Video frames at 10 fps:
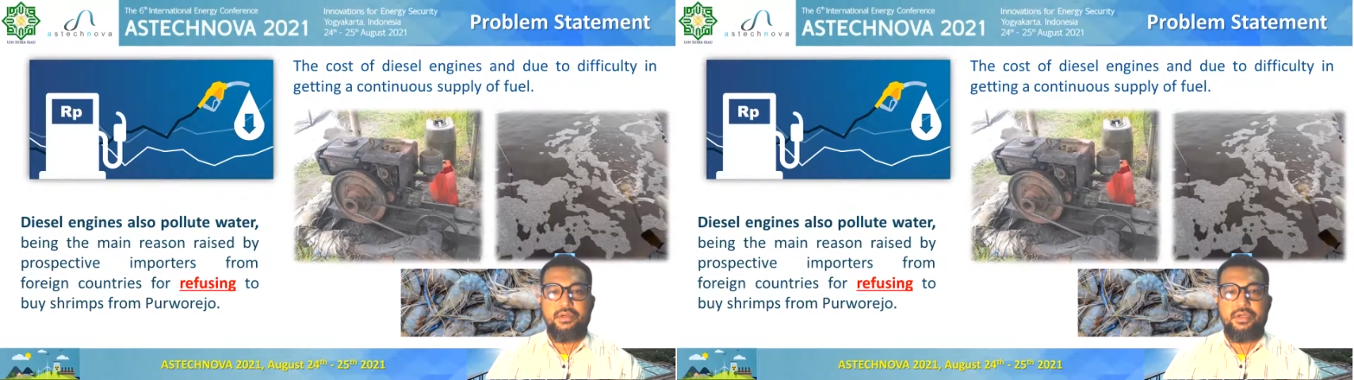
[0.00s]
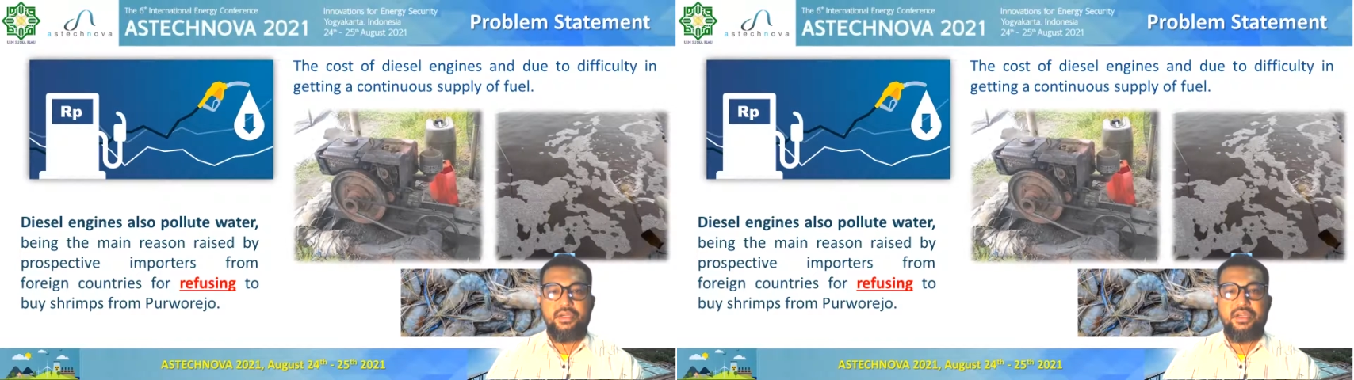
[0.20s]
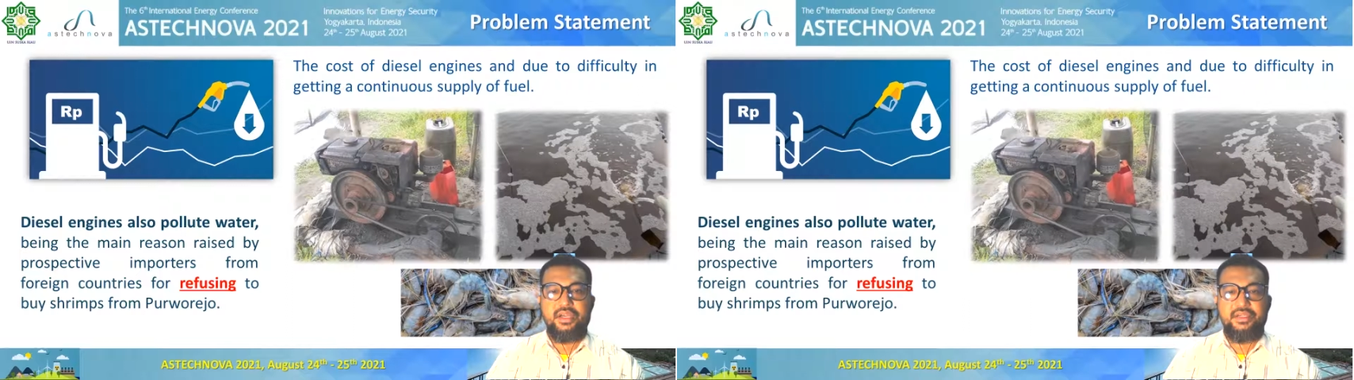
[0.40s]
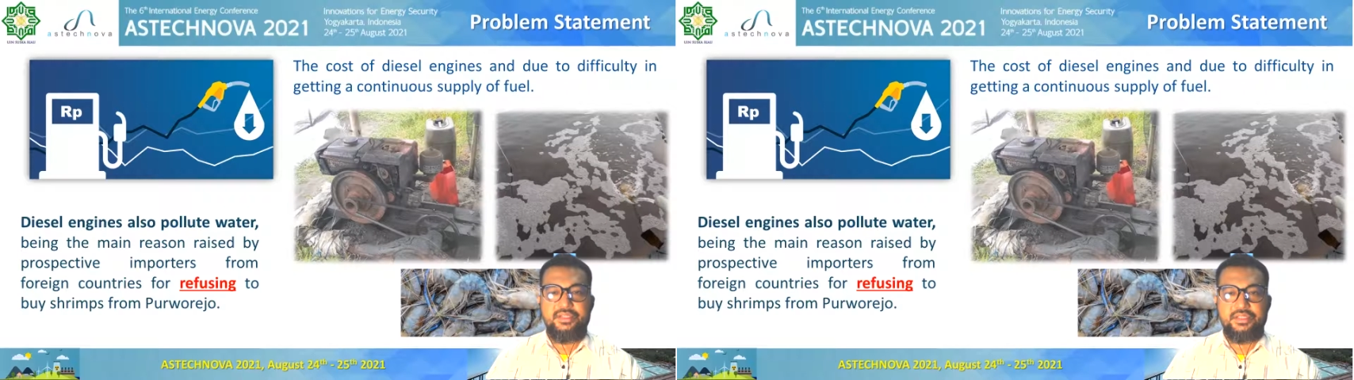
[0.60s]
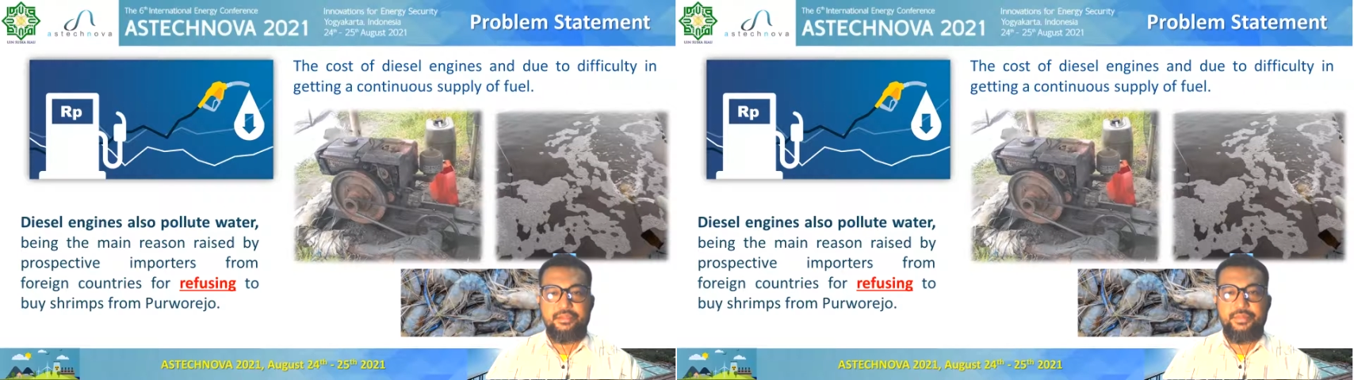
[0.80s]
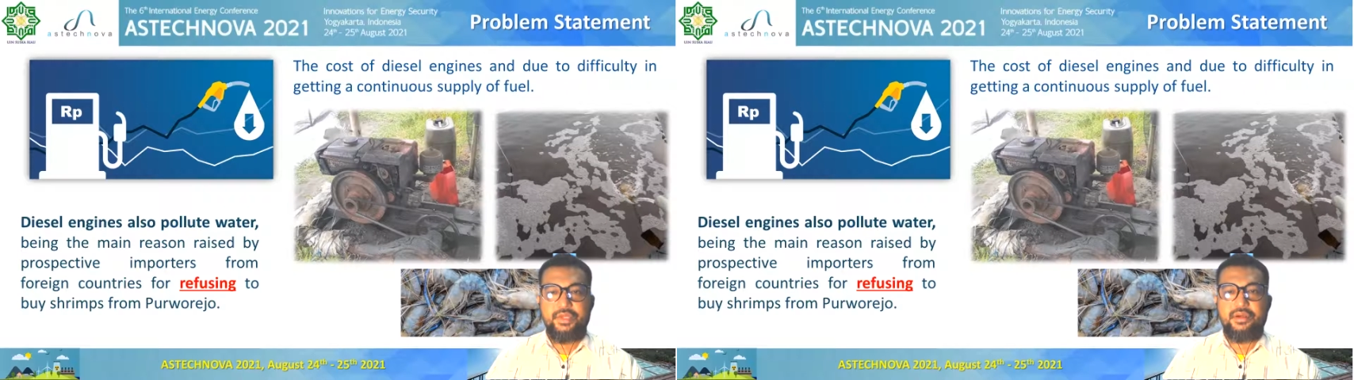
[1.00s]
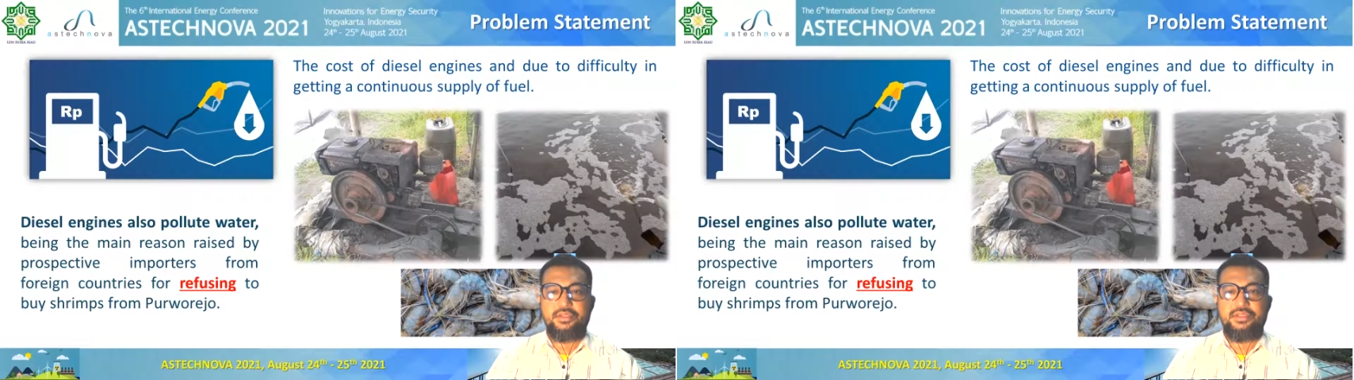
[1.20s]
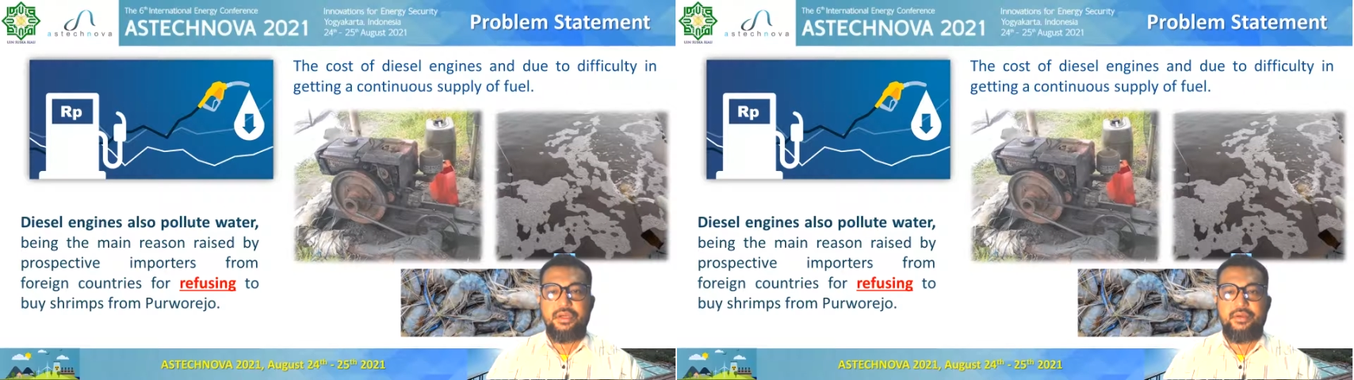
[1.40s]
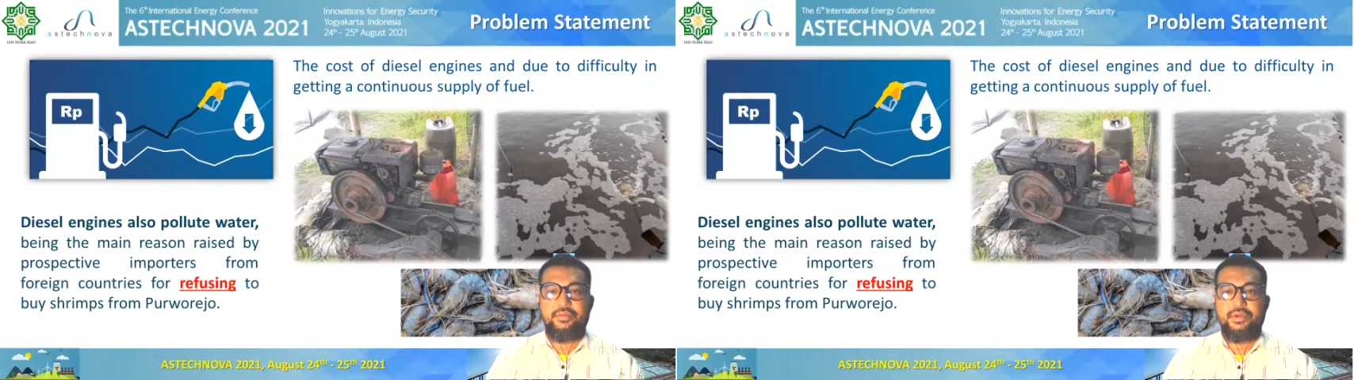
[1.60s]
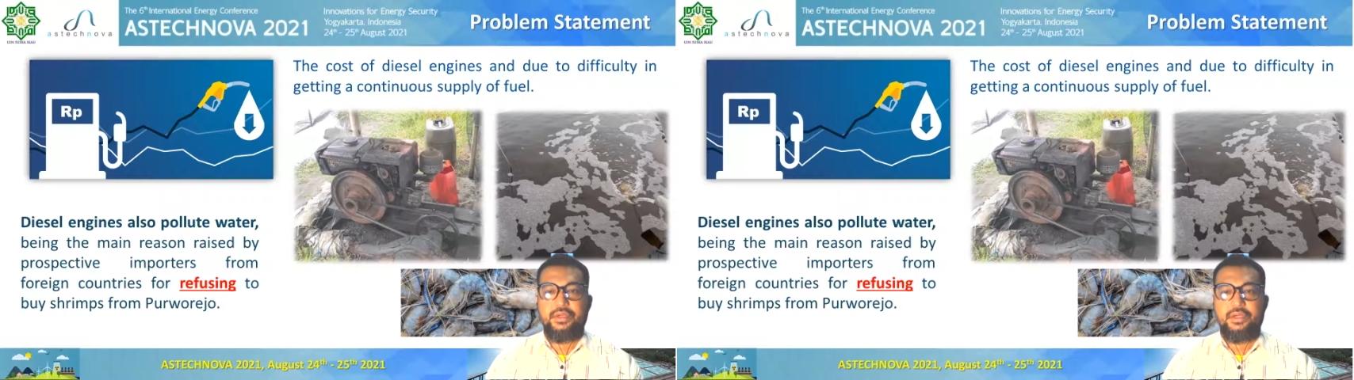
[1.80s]
In addition, because of
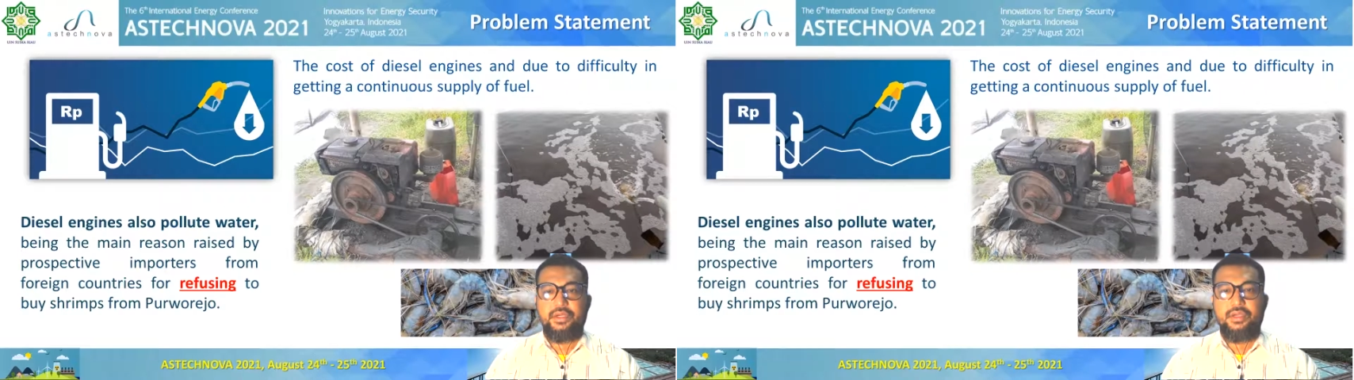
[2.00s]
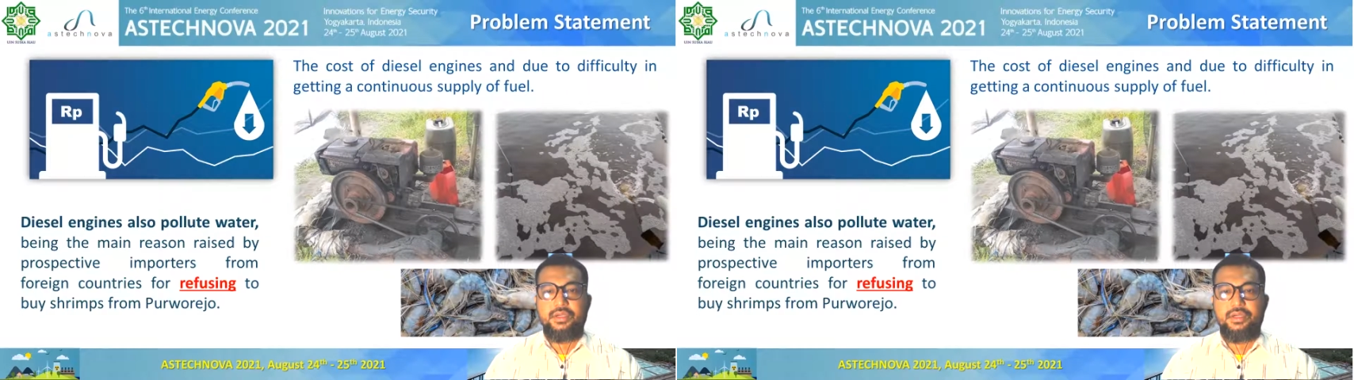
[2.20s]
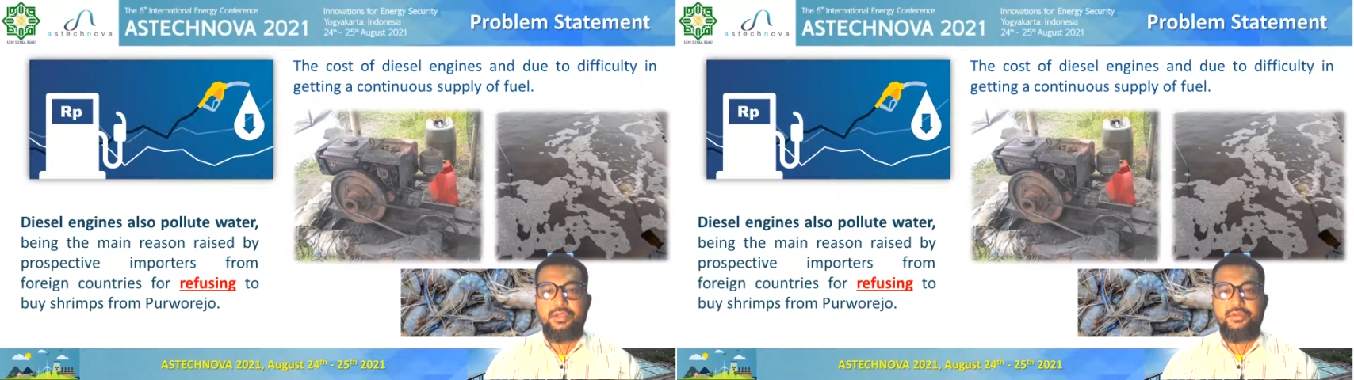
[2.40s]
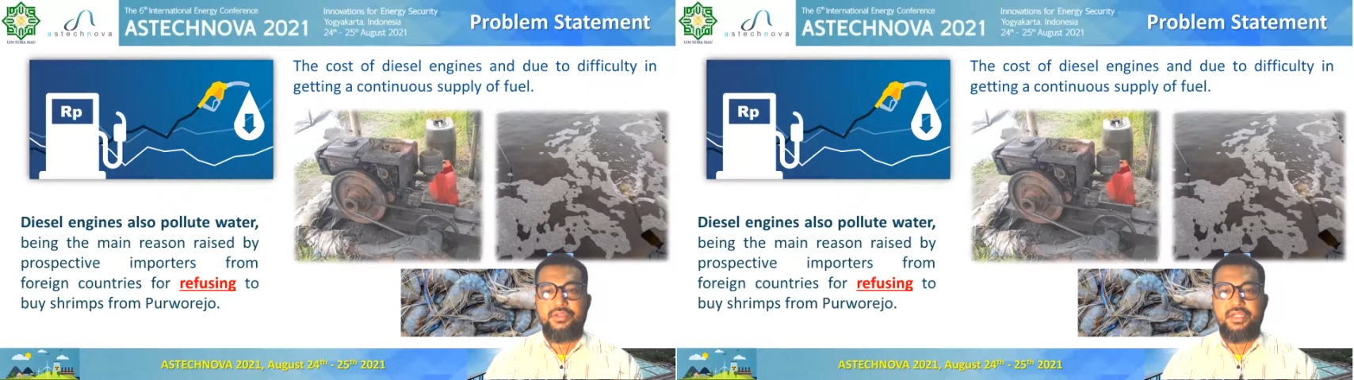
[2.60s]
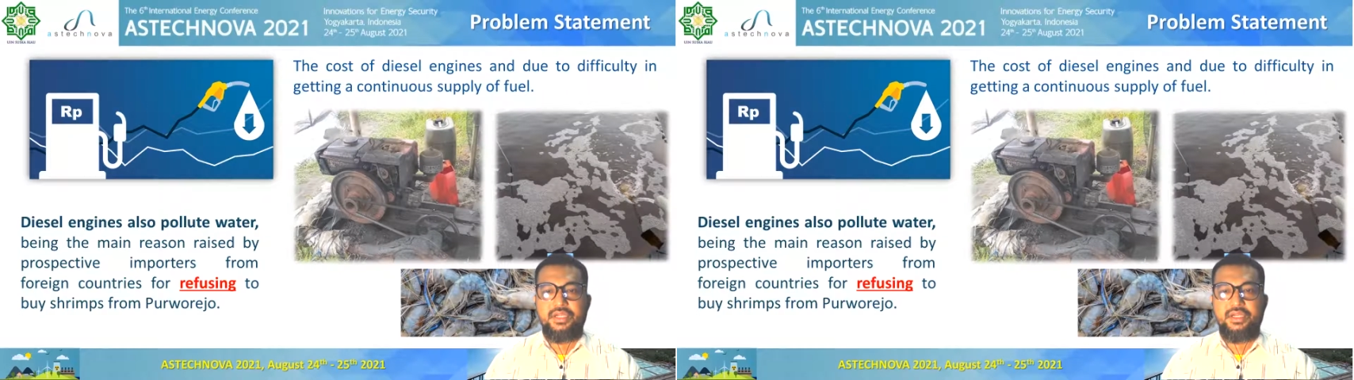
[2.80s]
using